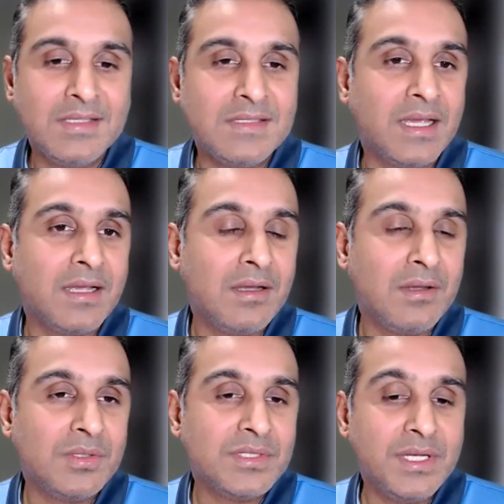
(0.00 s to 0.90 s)
Sega
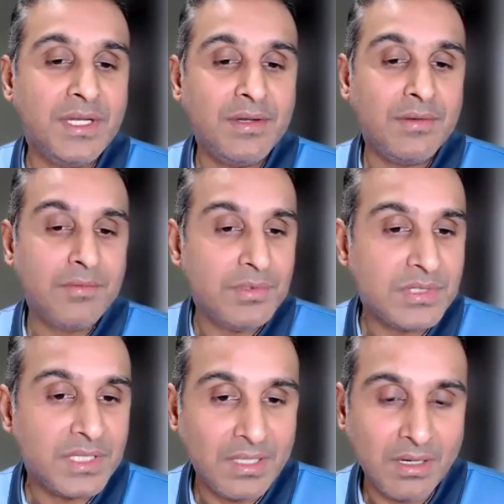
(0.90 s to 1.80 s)
goes and
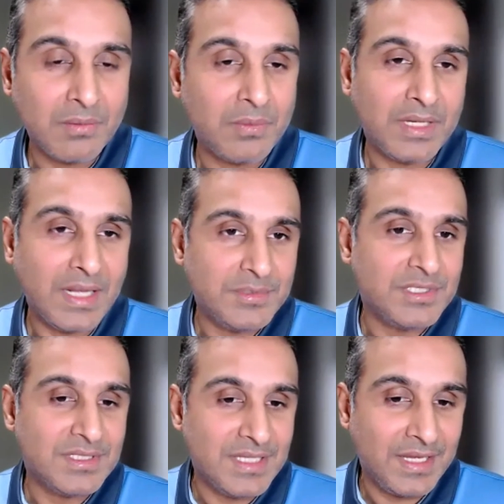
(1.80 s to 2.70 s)
interviews at Harvard. I'm
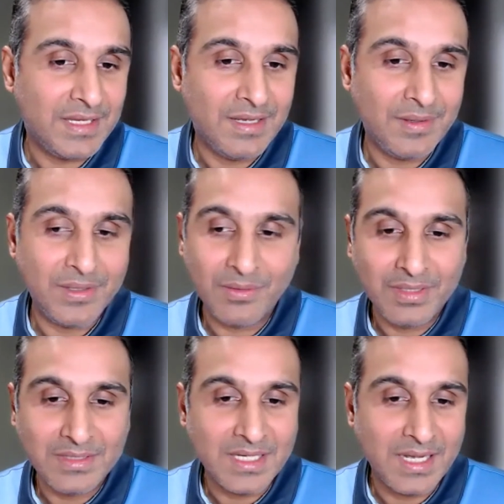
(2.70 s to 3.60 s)
just saying, I know
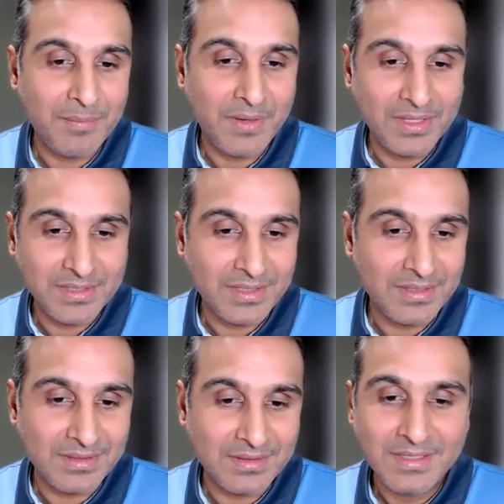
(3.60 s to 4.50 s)
it's a
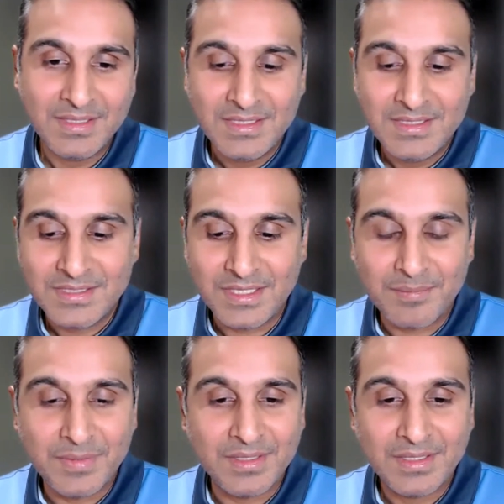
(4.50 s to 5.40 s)
hypothetical
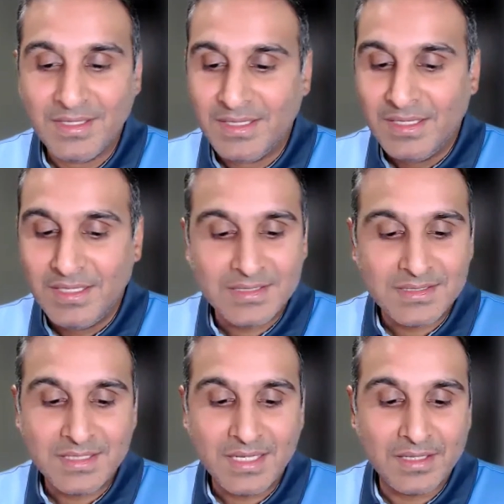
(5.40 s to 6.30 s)
statement.
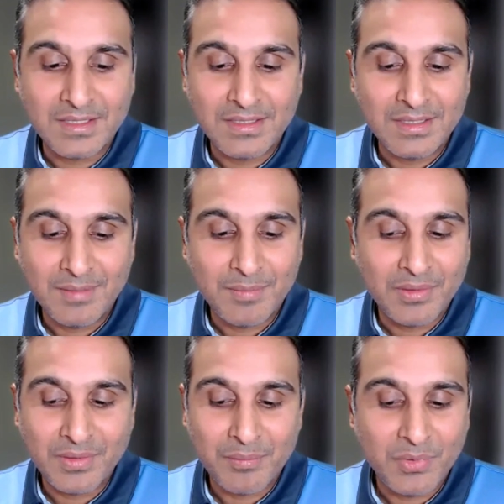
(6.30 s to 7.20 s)
It's not
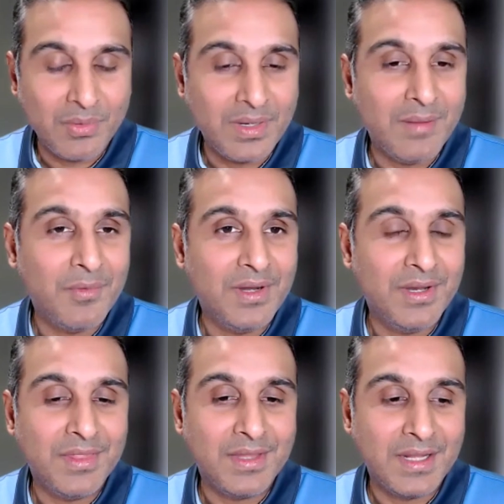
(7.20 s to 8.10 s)
about a program or
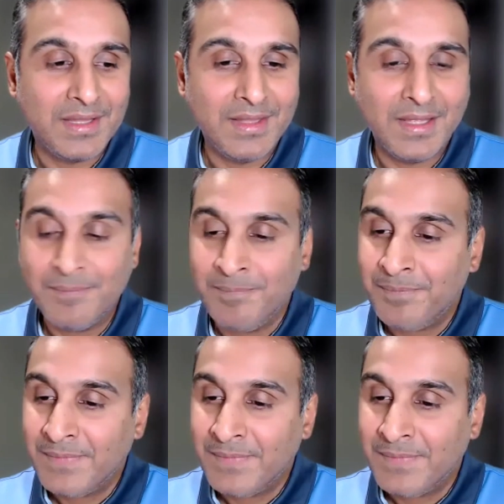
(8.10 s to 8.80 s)
anything like that.